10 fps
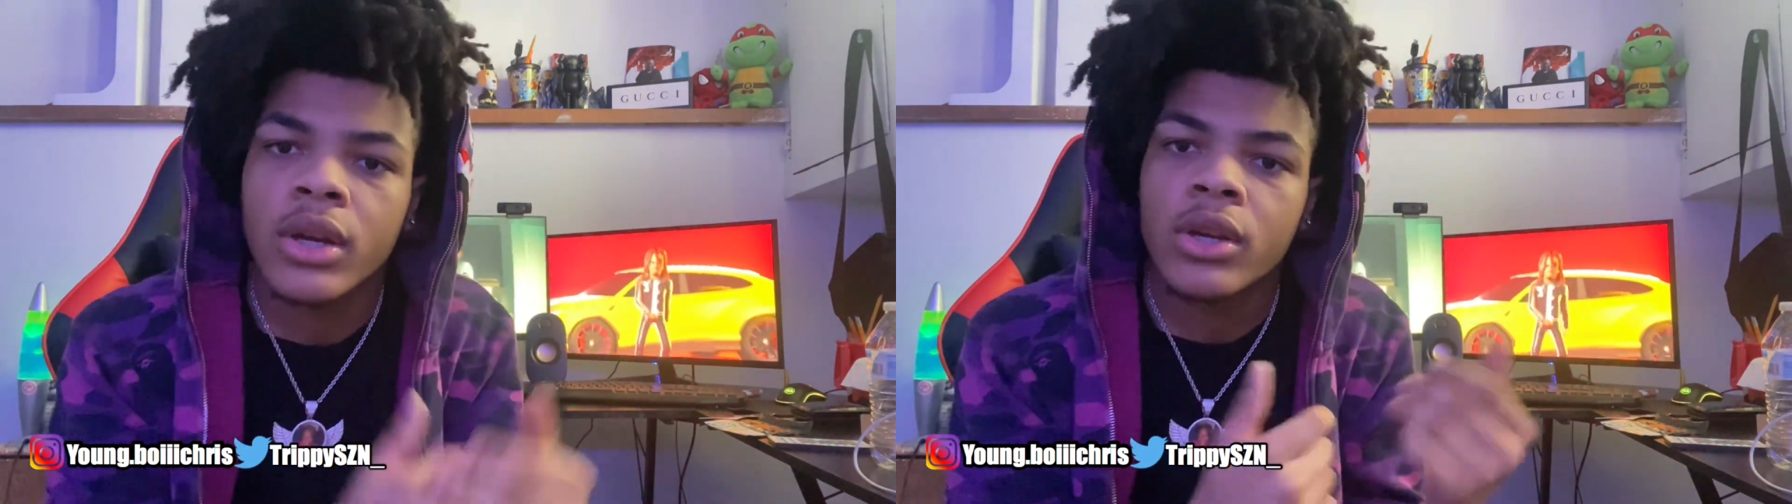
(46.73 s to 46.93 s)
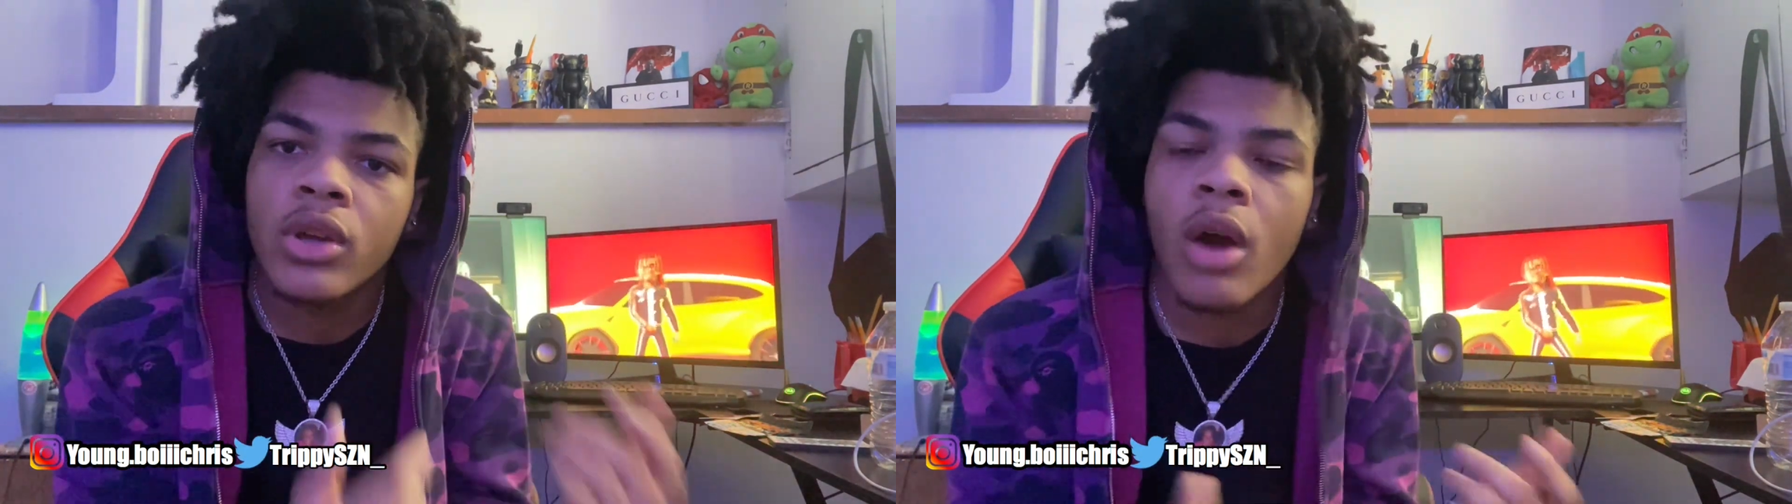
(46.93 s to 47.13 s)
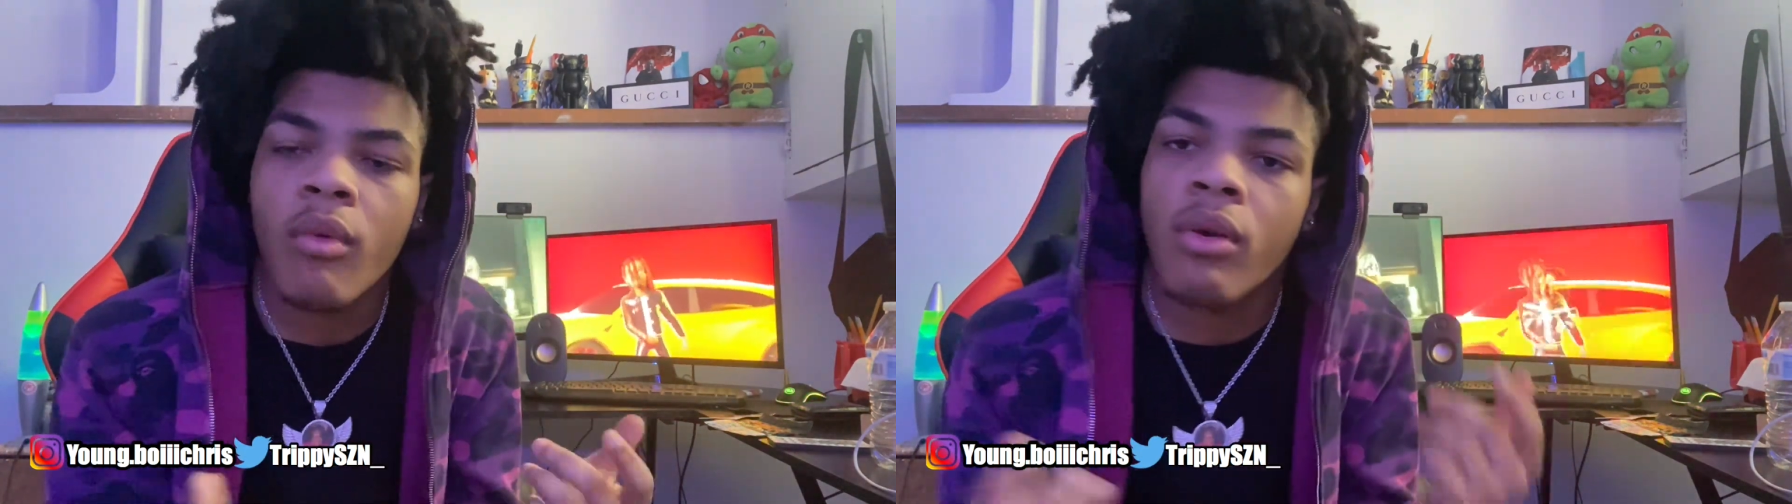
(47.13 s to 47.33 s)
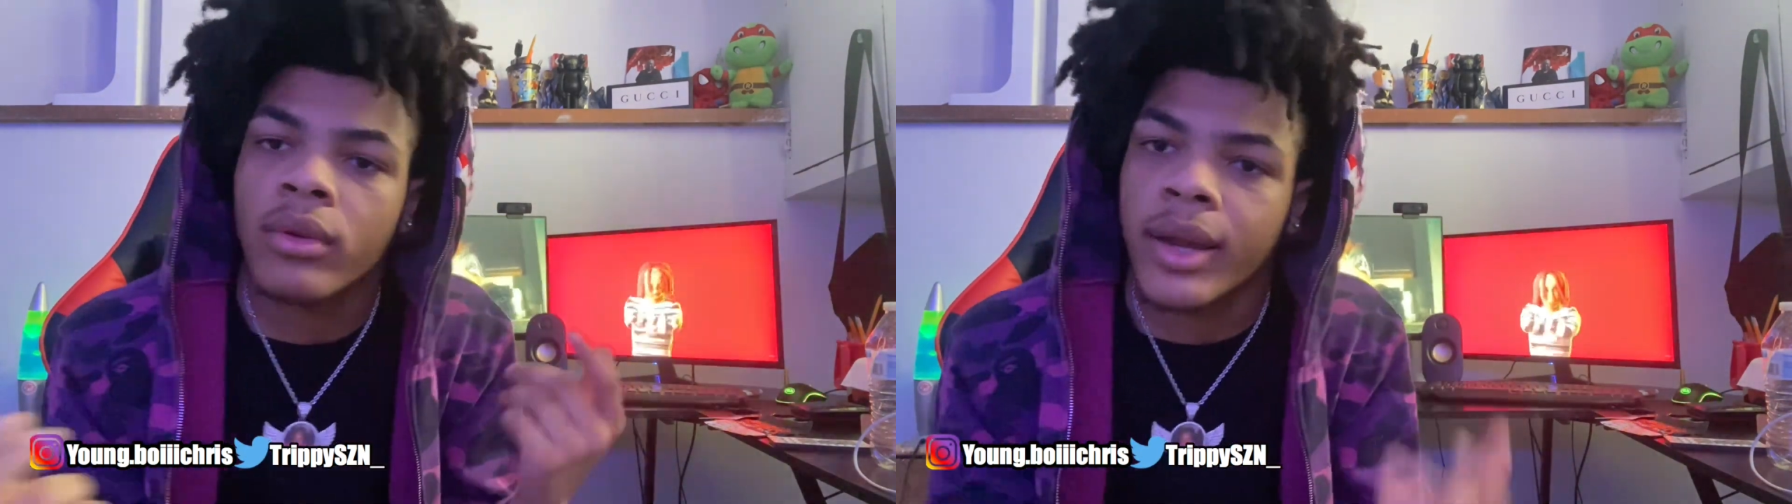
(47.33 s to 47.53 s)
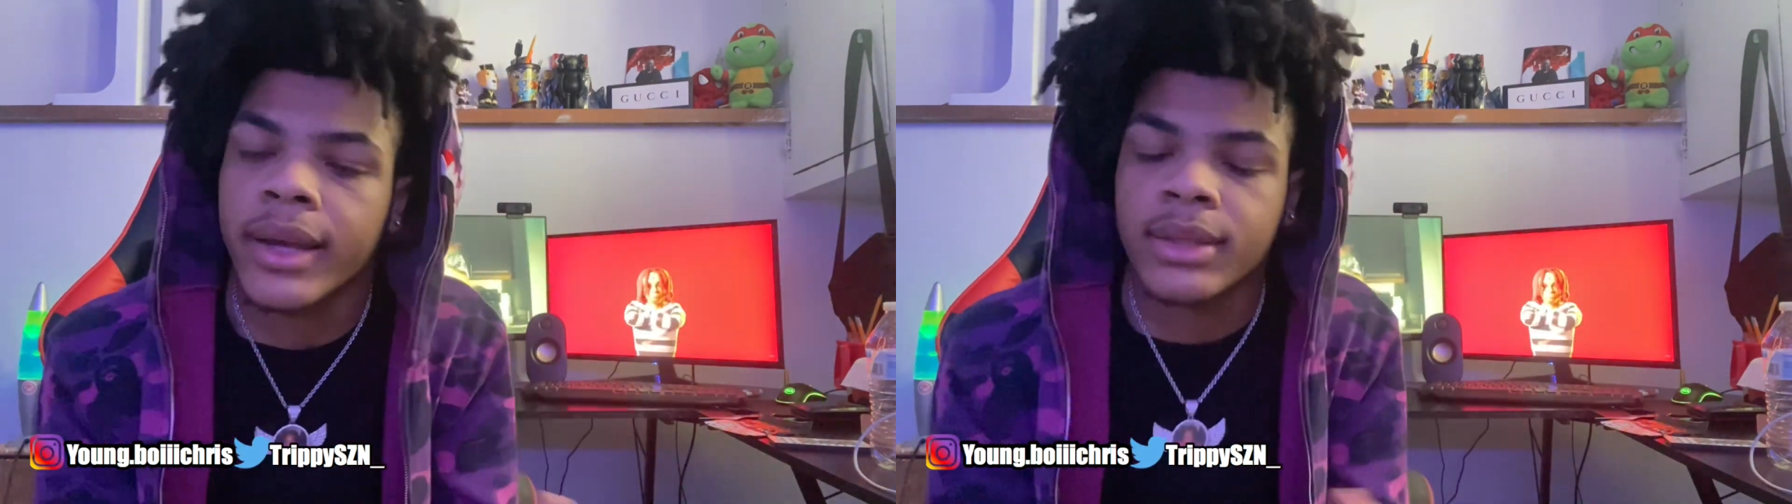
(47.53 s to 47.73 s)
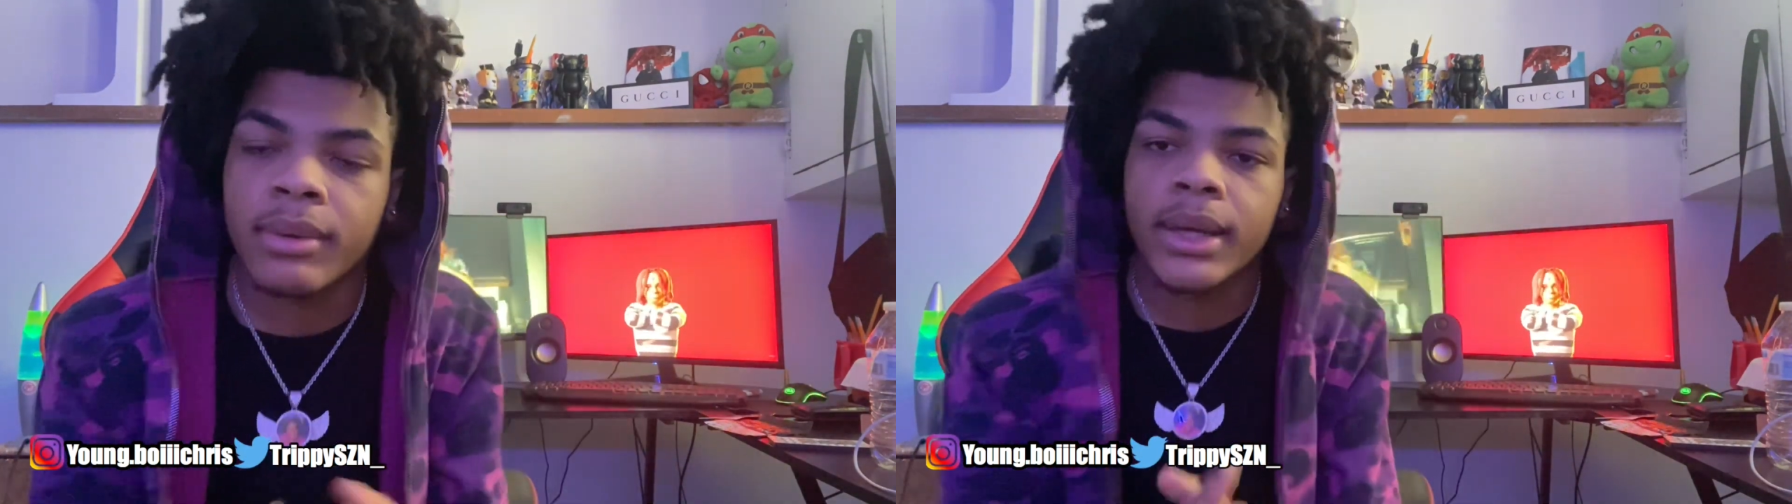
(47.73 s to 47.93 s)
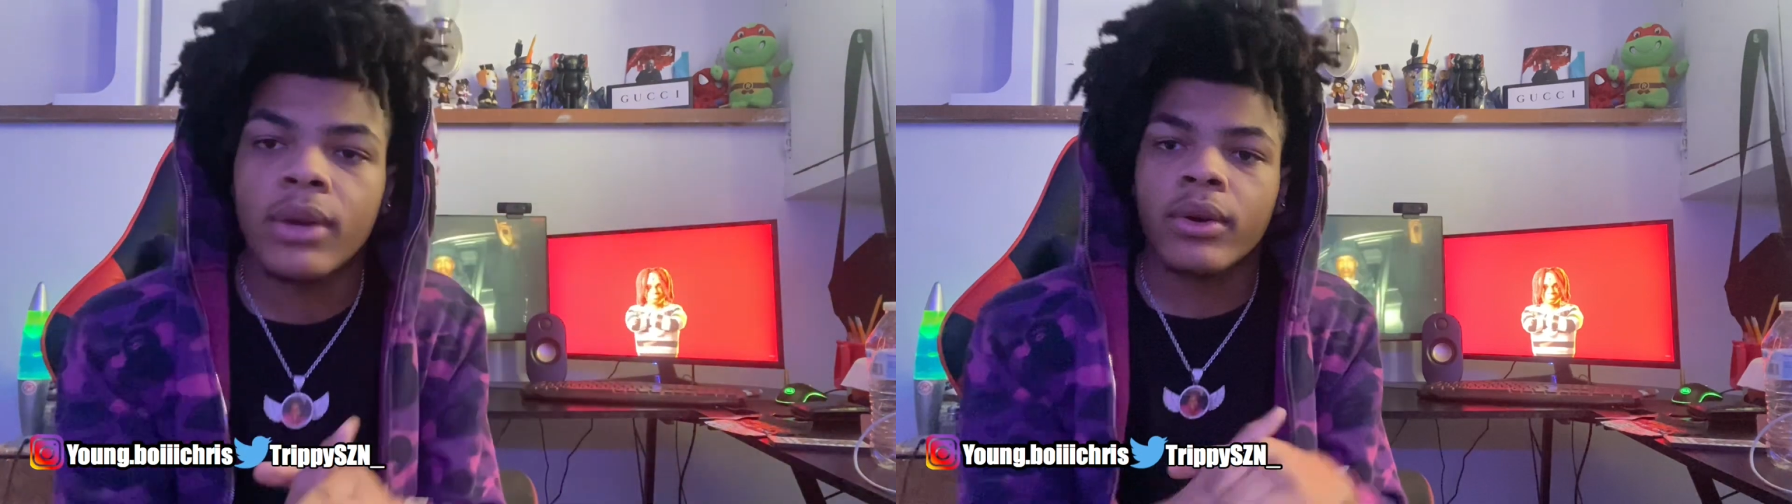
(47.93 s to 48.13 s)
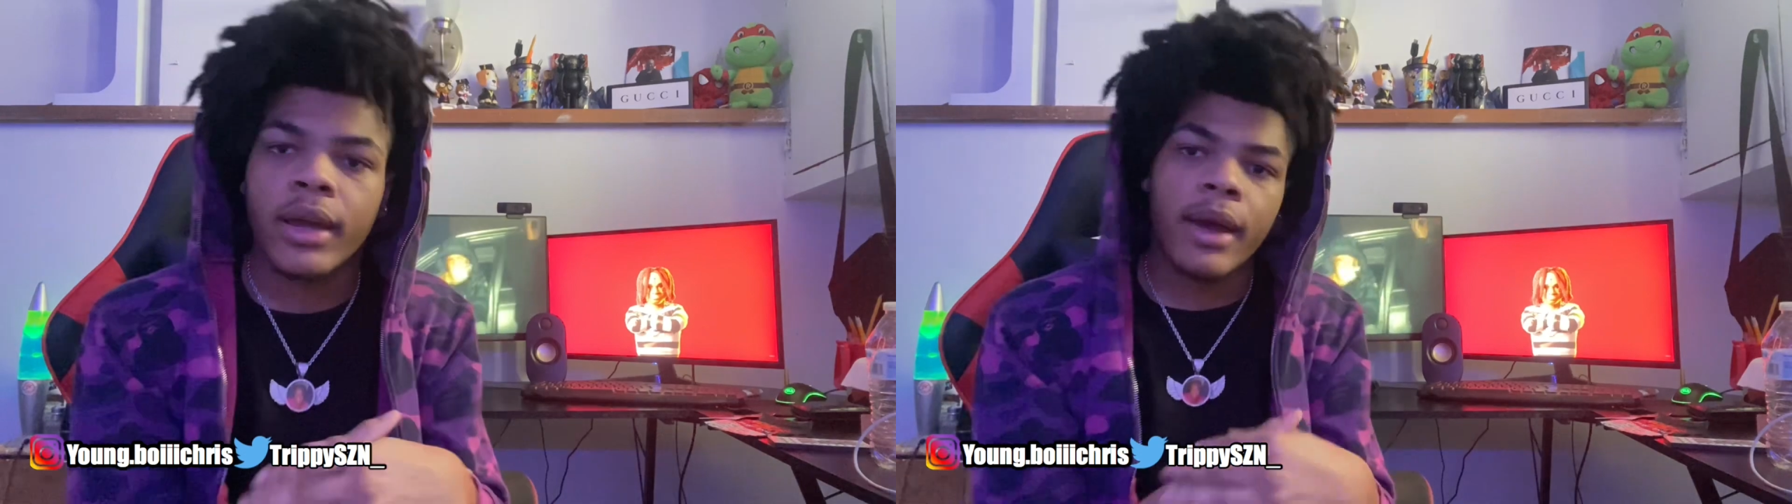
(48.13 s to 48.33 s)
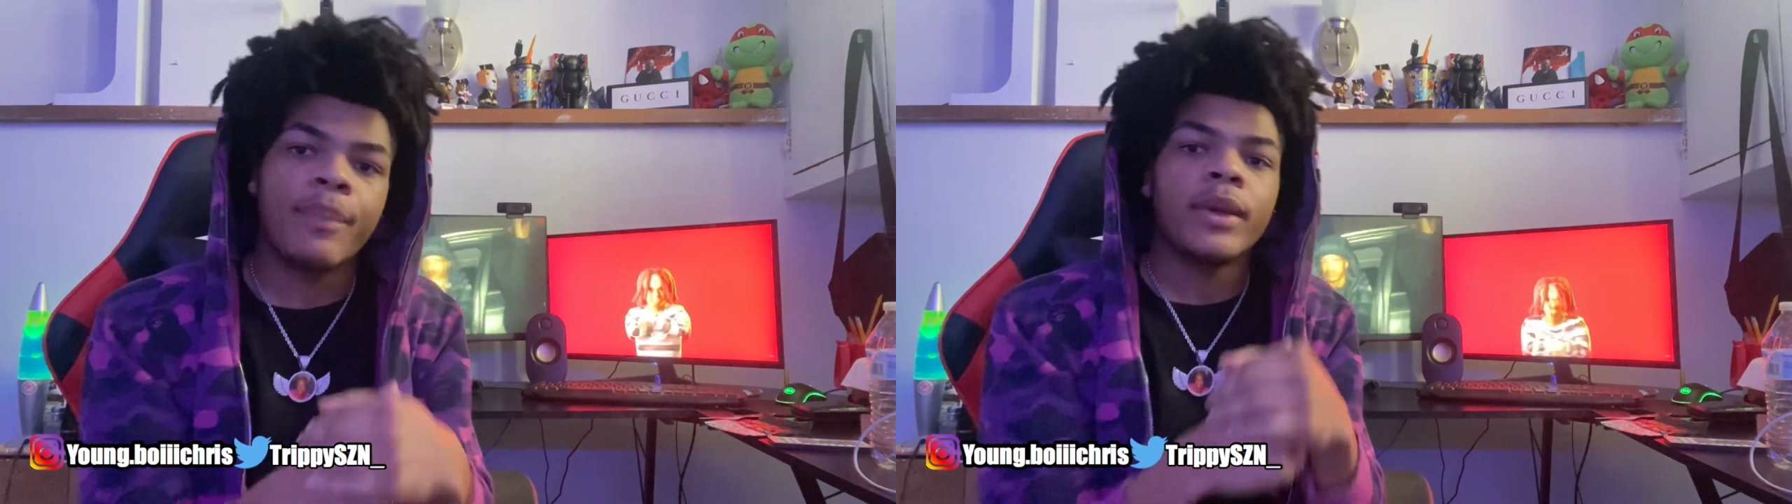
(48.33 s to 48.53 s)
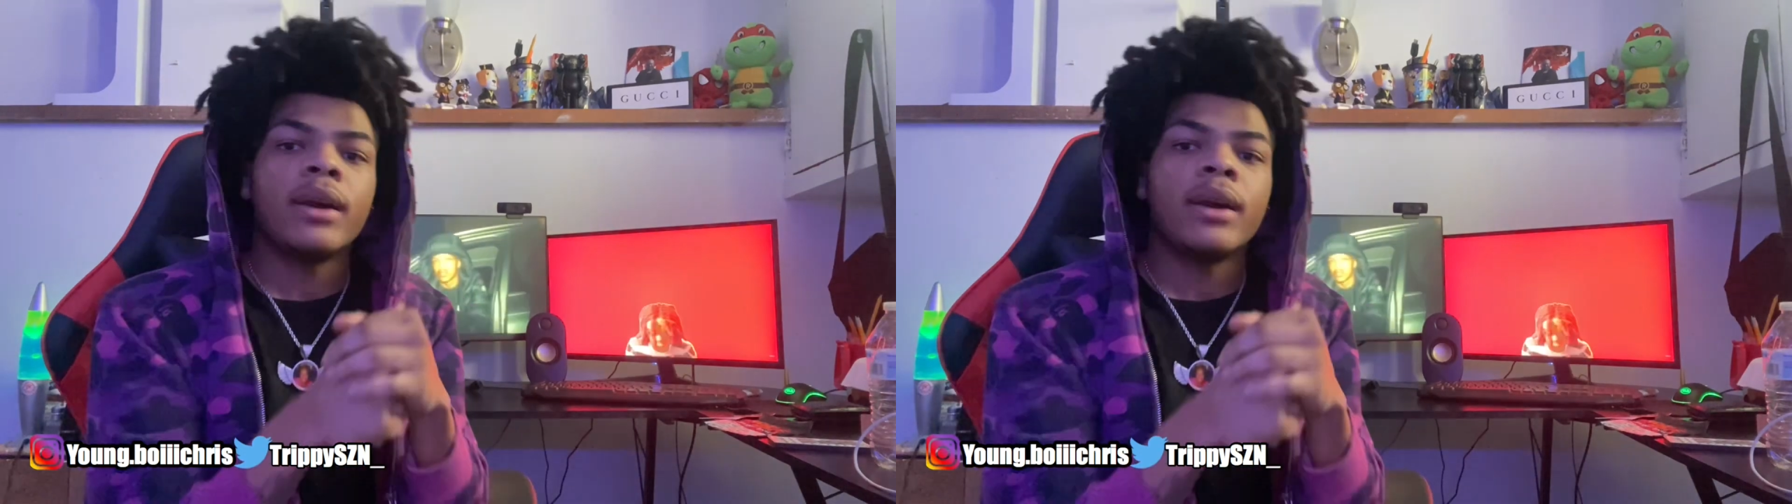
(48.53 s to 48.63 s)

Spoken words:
y'all want next, man. No cap.